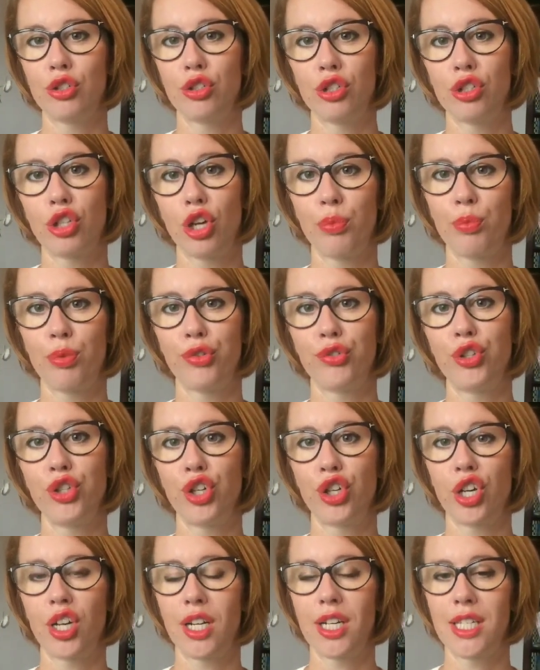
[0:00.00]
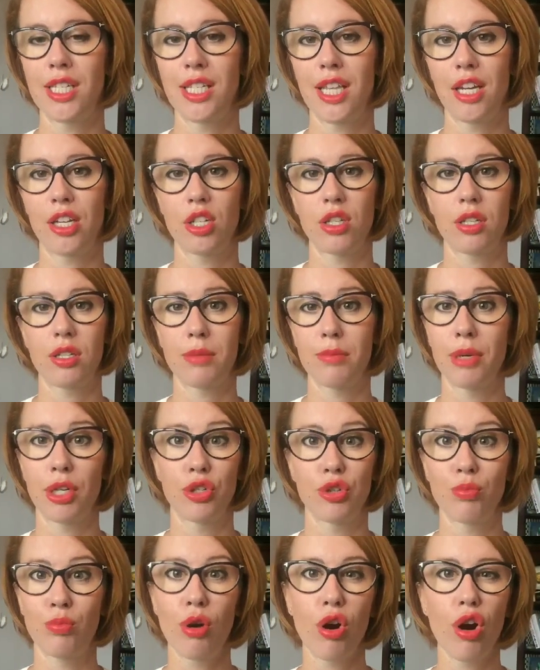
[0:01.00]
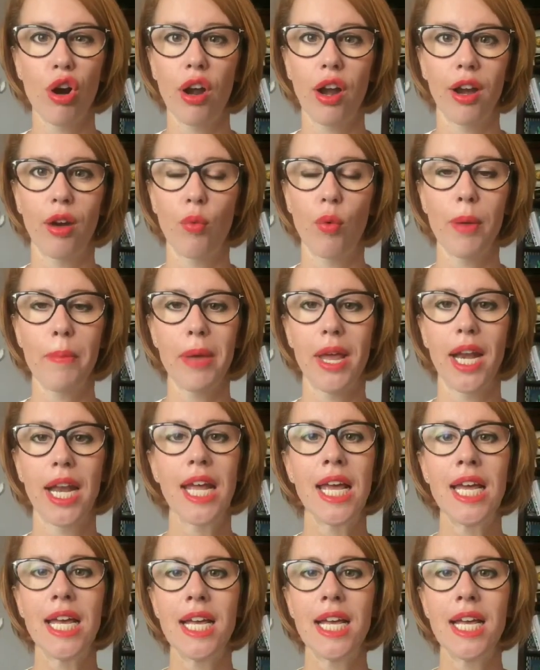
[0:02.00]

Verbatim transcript: to the top of the organizations much more than women,